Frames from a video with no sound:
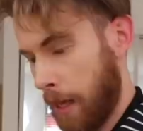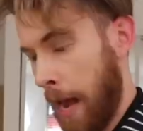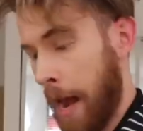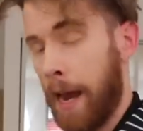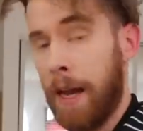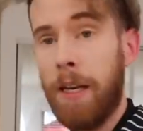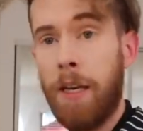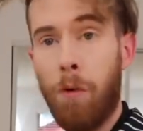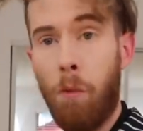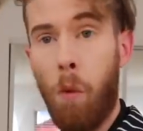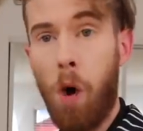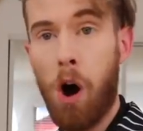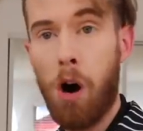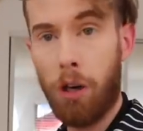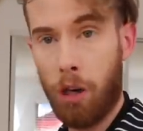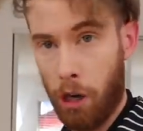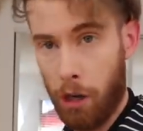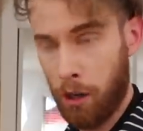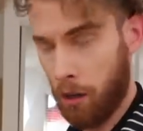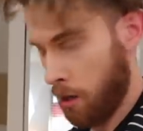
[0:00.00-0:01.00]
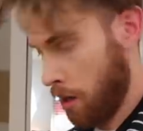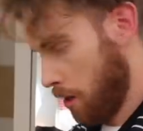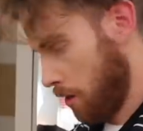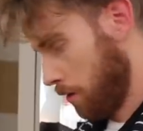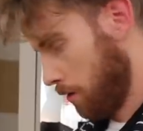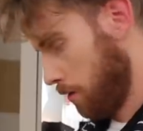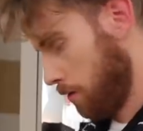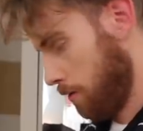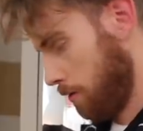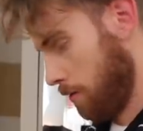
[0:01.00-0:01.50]
Candy Walker,
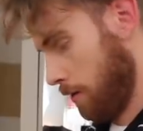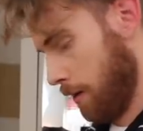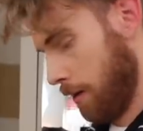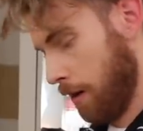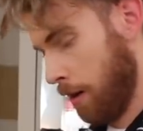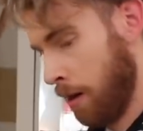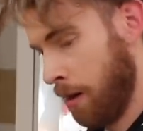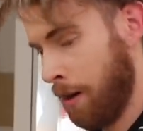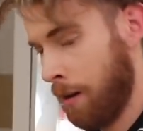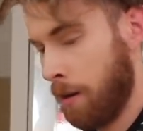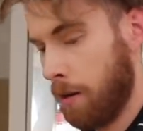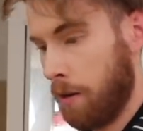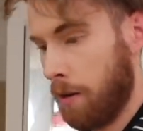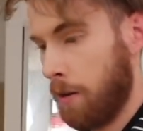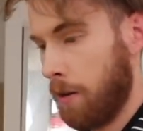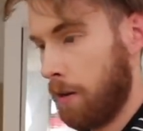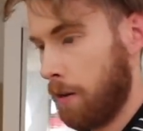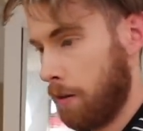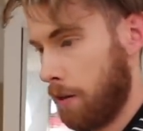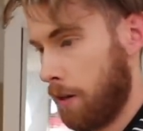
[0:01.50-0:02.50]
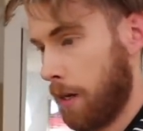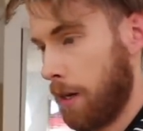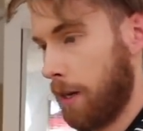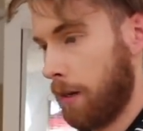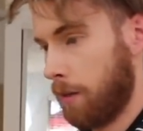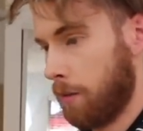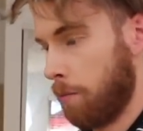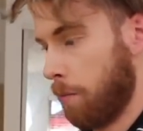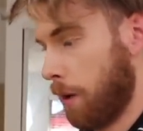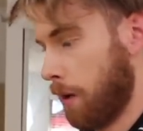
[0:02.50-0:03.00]
ugh. Did
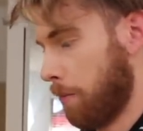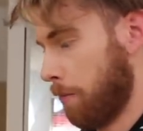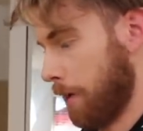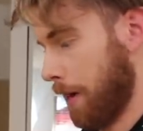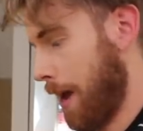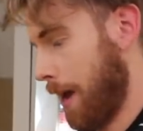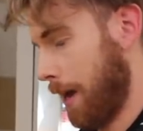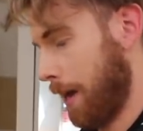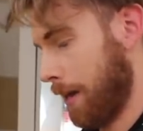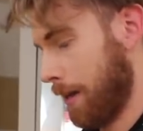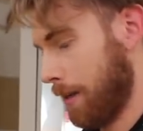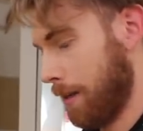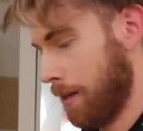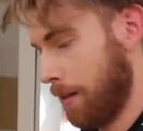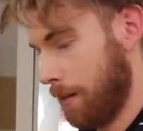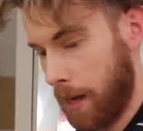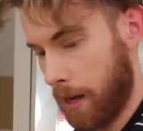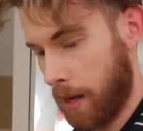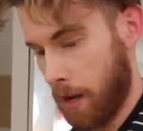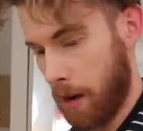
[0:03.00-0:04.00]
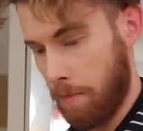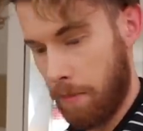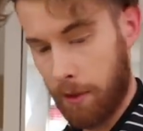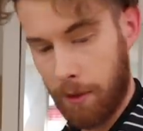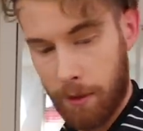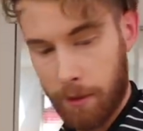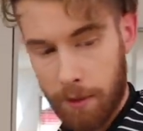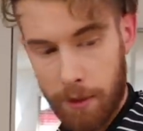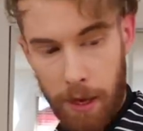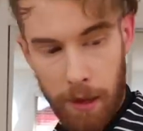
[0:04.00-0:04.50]
I just burp and hiccup
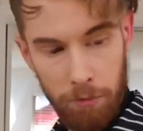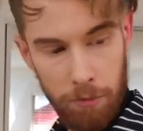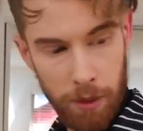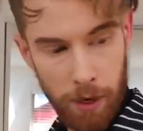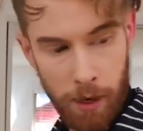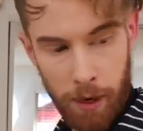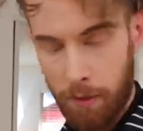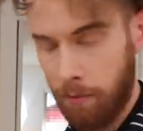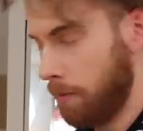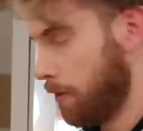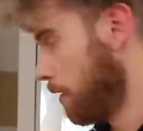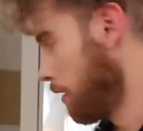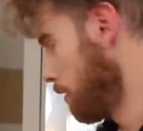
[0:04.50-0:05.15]
at the same time?